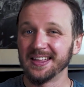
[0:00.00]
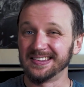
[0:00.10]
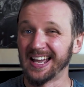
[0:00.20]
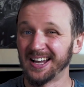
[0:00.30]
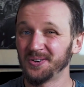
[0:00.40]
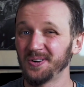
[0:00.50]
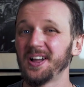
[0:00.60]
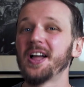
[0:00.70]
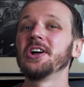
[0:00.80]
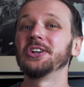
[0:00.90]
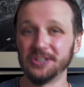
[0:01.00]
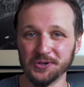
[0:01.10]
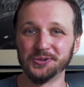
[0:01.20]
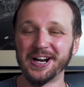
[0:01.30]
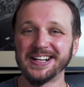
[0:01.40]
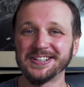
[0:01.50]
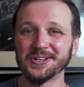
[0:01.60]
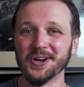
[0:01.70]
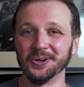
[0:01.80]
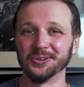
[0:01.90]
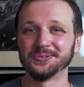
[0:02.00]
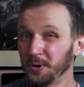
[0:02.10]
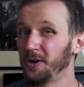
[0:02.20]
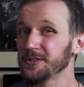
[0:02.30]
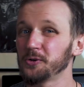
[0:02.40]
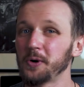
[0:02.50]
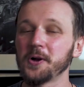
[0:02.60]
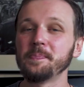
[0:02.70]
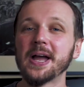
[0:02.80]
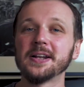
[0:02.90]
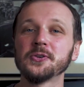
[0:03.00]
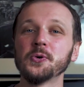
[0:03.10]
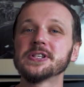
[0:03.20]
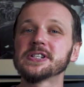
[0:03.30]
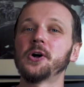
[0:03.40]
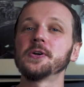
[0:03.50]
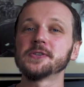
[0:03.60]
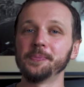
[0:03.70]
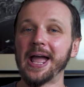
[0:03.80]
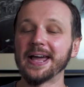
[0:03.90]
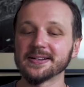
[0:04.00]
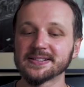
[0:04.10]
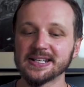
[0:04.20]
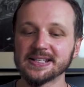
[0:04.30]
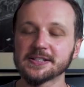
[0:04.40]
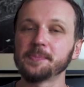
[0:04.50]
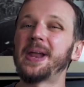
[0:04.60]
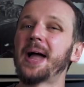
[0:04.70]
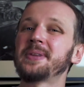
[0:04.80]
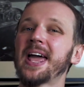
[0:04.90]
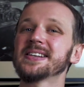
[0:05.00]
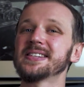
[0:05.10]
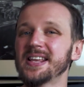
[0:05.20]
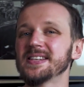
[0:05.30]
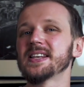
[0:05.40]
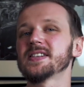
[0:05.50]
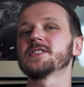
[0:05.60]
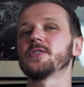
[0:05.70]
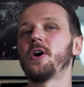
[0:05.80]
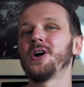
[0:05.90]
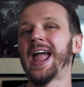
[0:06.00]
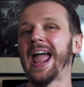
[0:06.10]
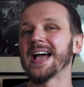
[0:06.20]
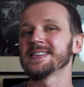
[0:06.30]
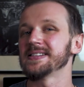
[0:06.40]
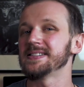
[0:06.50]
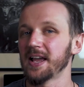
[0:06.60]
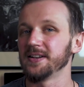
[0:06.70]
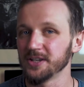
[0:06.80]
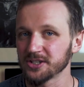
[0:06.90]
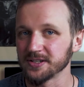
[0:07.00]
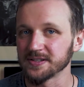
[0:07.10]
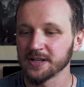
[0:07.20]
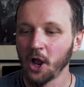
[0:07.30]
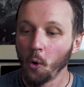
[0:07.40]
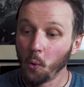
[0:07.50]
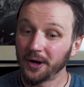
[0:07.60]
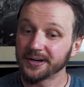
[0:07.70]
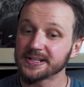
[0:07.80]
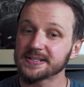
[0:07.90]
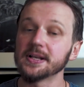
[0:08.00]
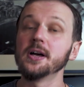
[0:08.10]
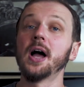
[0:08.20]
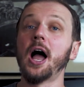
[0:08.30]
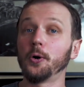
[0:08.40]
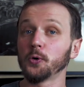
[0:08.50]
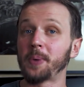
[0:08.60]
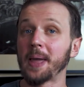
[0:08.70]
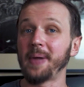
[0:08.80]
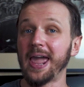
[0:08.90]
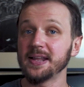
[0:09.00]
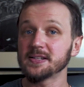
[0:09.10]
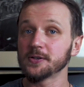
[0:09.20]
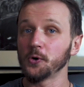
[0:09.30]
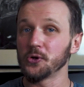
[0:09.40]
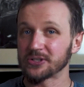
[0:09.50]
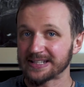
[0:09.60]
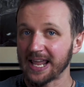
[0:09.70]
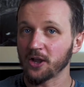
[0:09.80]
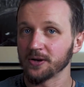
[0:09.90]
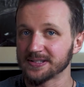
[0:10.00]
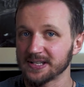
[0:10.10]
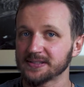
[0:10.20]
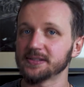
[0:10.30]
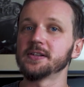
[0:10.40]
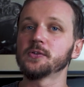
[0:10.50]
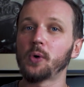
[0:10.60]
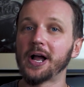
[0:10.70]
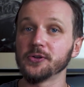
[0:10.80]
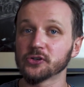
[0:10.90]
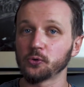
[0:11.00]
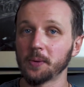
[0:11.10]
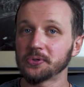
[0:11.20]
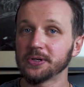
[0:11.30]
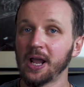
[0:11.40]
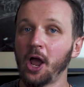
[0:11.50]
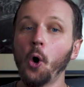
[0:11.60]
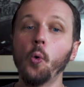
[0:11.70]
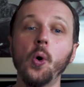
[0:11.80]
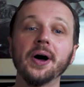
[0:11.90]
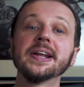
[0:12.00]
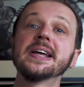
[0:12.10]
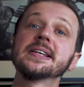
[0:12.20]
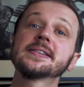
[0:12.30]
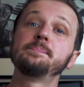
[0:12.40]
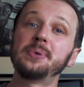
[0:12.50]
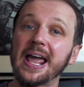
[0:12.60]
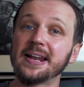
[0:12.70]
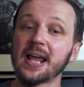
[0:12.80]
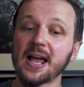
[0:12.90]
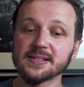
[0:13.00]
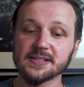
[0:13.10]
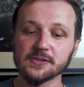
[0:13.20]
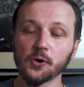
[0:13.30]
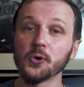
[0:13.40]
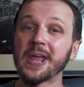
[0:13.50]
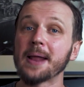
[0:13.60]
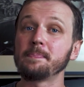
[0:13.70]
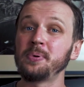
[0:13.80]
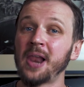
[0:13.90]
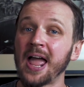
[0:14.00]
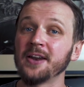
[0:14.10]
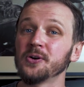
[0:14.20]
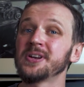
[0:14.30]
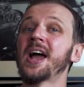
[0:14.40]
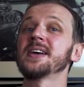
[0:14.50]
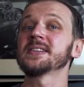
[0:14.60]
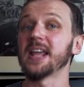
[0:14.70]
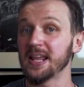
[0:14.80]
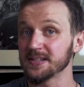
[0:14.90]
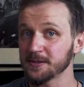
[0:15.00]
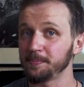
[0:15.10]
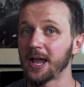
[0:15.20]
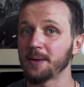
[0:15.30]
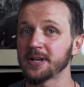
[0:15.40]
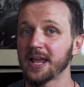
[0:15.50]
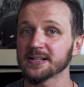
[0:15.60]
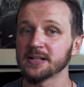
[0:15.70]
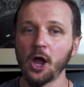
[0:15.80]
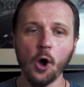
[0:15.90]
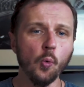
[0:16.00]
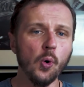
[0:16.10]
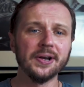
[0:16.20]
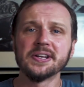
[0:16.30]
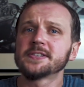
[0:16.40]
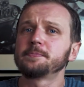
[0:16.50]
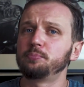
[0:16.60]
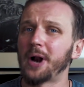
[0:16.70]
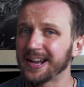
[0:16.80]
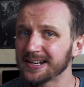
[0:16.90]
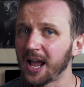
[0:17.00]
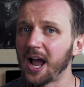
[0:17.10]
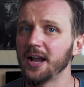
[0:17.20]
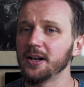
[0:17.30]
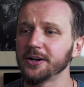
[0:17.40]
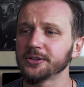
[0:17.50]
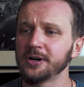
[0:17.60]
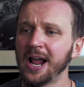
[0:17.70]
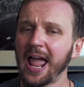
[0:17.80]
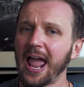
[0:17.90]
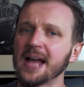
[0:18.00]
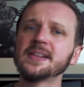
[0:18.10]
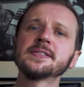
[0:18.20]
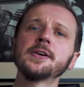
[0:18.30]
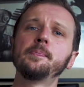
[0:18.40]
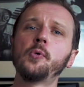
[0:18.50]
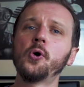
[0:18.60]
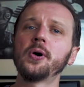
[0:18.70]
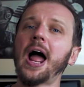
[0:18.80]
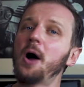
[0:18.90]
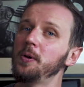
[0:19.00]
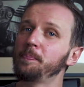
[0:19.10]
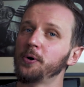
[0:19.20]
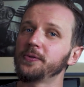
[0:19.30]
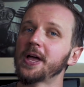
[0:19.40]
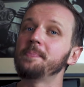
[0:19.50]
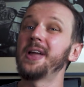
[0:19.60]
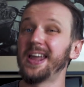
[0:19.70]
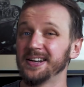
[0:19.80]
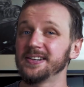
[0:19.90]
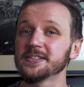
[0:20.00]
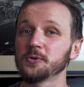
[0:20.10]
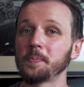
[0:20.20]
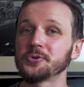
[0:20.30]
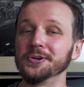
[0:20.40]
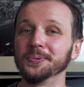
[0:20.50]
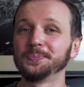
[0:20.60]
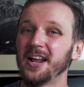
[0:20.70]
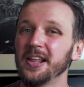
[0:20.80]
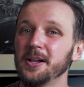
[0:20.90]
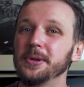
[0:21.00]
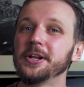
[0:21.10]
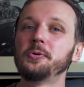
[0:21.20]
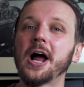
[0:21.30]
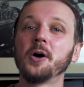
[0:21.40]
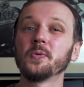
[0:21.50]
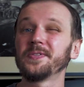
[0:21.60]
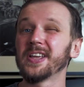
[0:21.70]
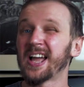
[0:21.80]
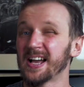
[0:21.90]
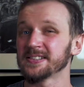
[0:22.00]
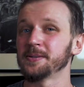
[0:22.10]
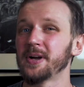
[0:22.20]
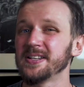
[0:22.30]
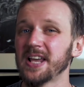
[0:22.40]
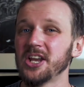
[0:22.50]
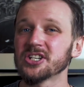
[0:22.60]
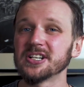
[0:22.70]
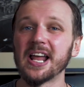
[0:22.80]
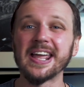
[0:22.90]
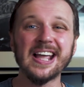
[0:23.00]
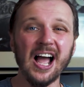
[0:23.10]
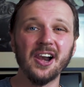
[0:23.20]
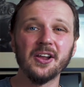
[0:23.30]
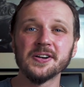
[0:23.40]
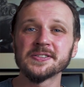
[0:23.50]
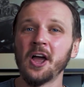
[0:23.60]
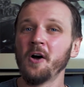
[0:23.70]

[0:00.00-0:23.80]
Now you're ready to go. I would also recommend to install some add-ons since Sublime Text is as strong as its additions. One is AutoPep 8, so you stay consistent while you script. One is PlainTasks, so you can plan your task in Sublime Text. One is BracketHighlighter, and some more. I will put them in the description. Play a little bit around with the customization like colors,